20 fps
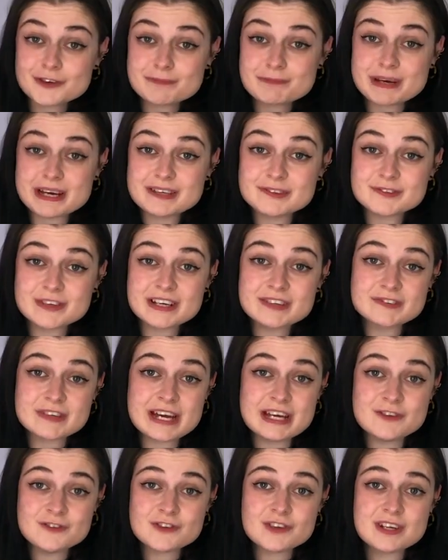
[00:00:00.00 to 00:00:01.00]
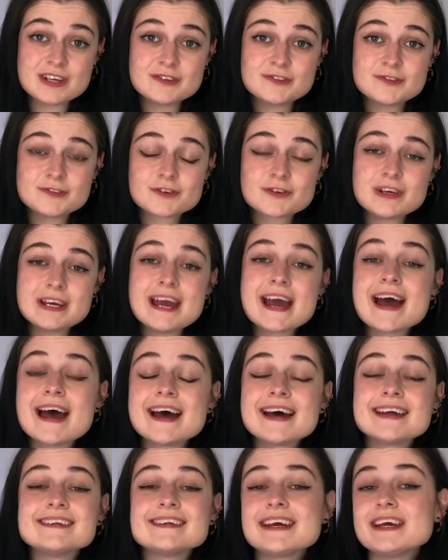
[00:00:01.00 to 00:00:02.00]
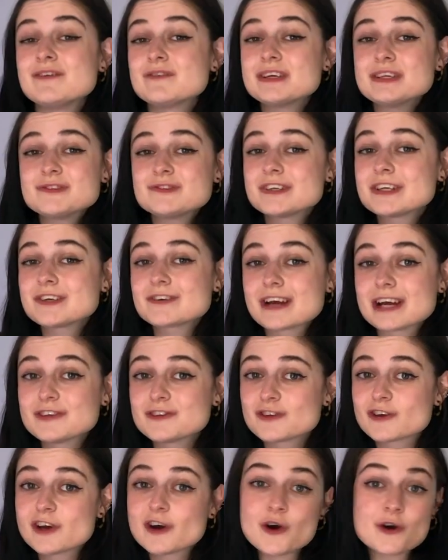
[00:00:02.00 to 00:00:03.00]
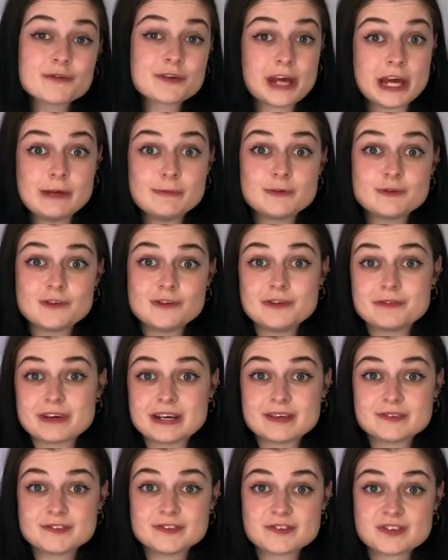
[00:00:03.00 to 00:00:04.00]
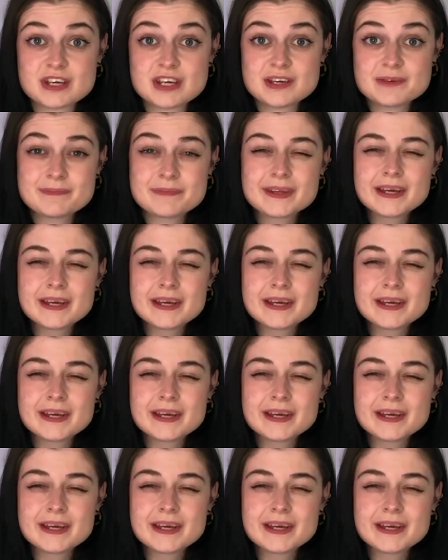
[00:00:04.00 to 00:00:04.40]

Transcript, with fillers: of Bite-sized Ancient History and a recent graduate of Cambridge University.